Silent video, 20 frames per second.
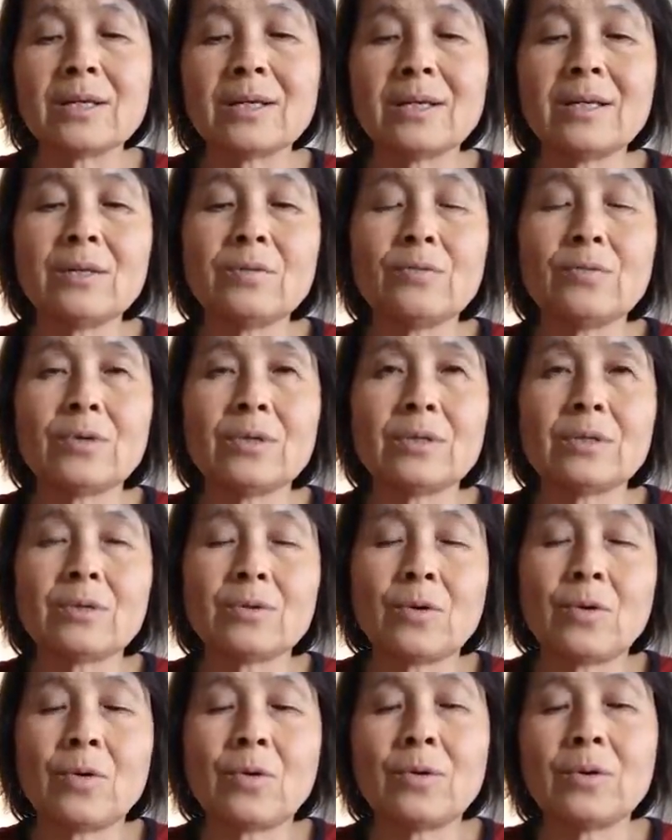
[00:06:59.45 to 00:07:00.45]
It was
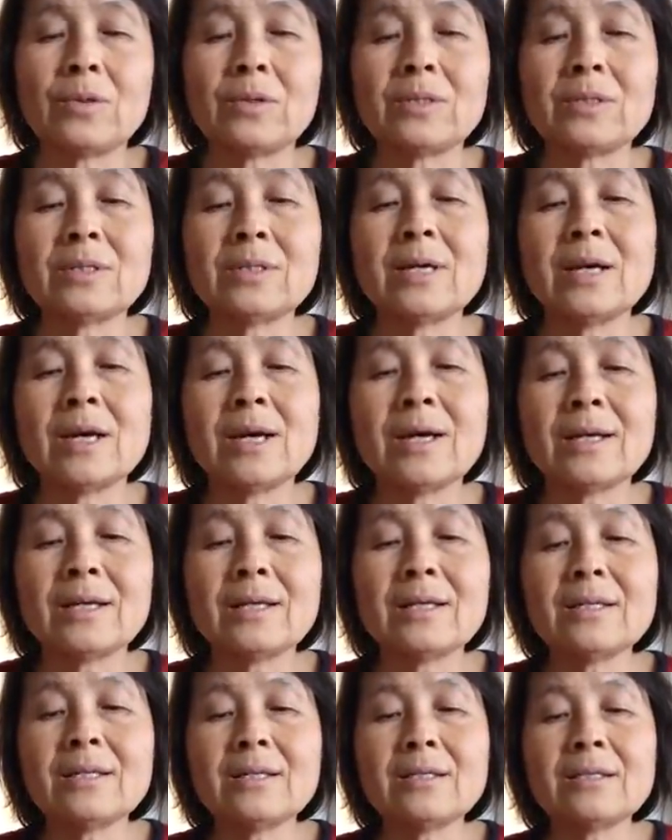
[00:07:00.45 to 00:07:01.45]
called
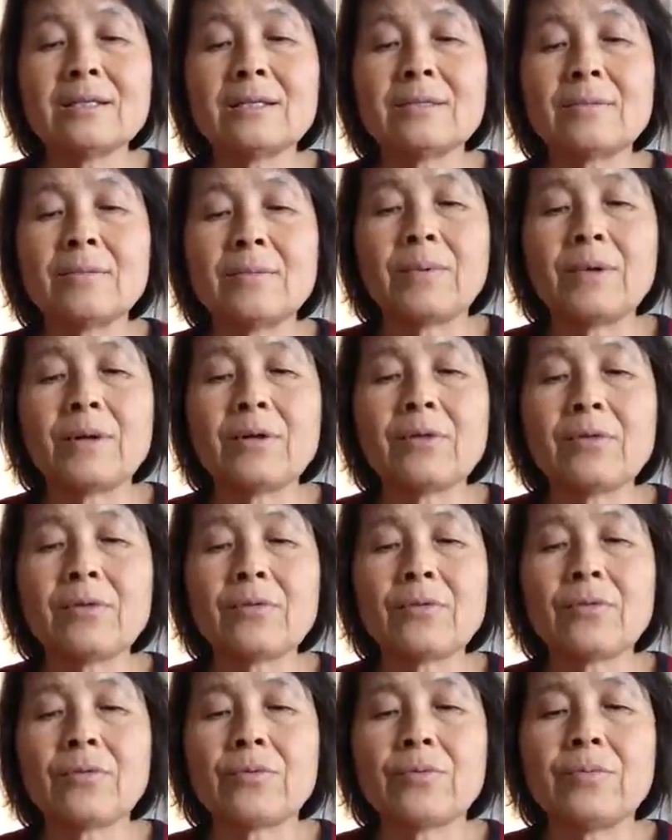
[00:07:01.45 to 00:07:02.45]
his
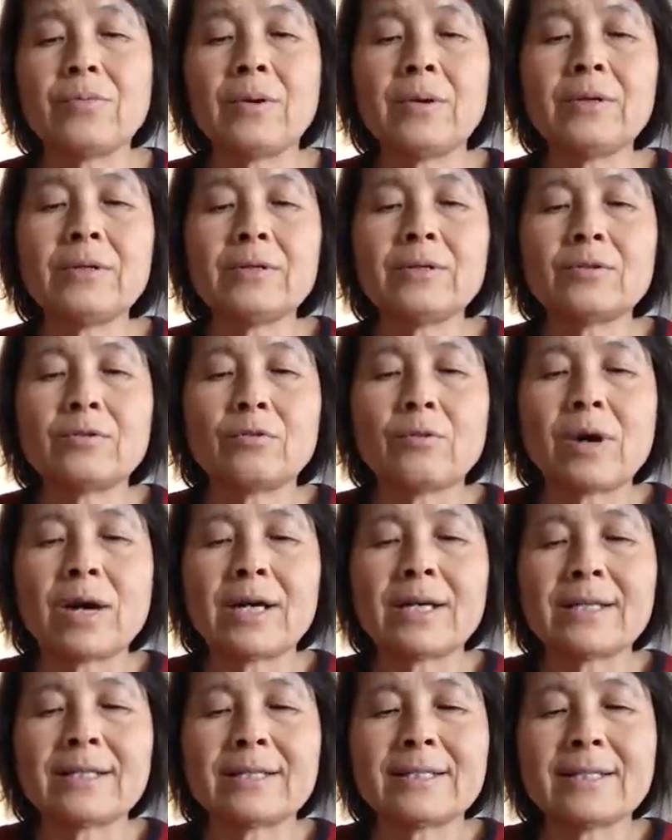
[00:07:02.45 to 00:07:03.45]
birth
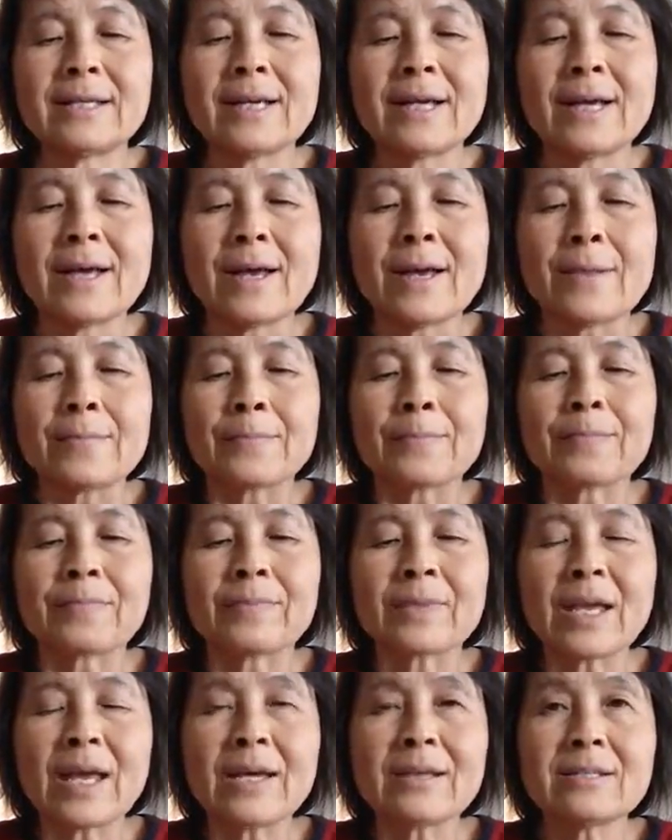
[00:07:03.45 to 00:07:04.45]
birthright
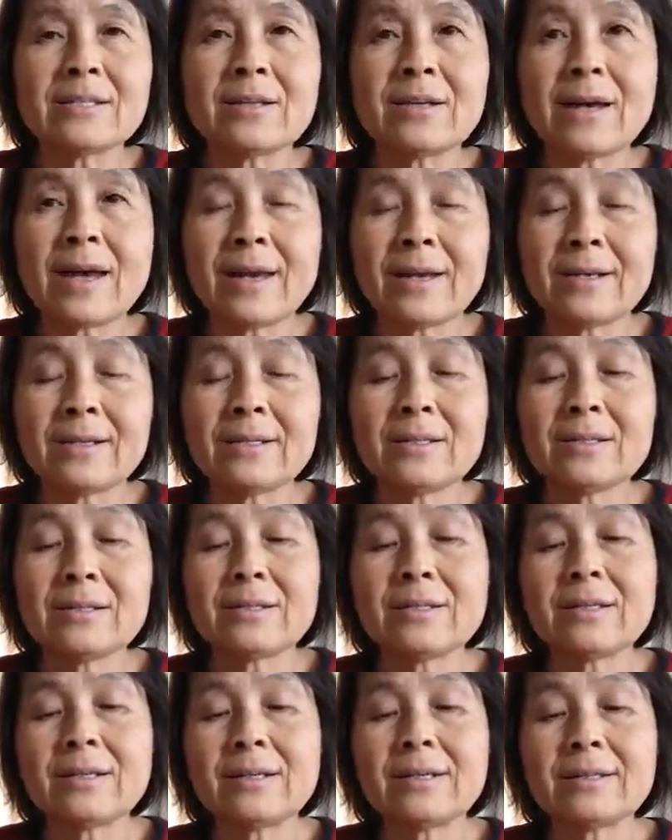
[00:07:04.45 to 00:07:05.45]
mm, as an elder
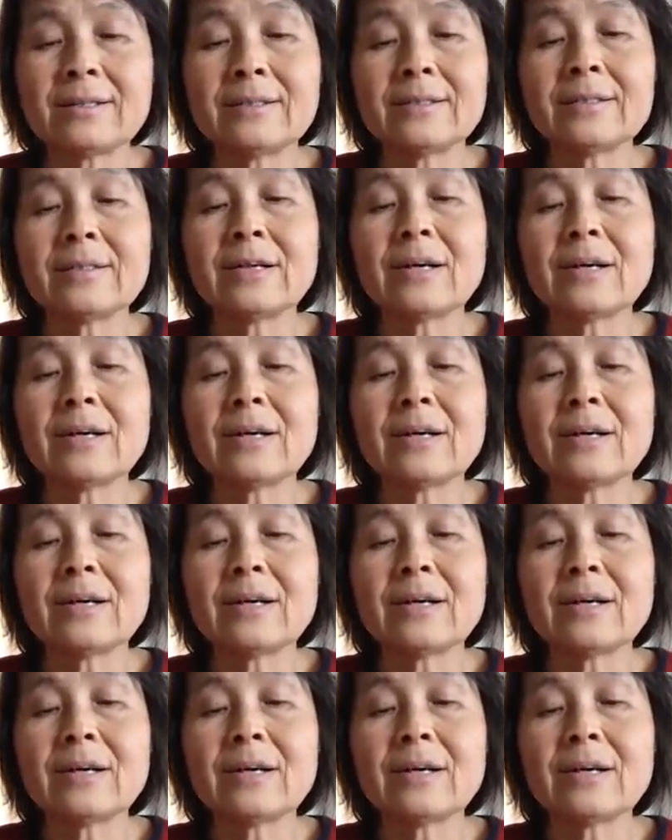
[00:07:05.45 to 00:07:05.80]
son.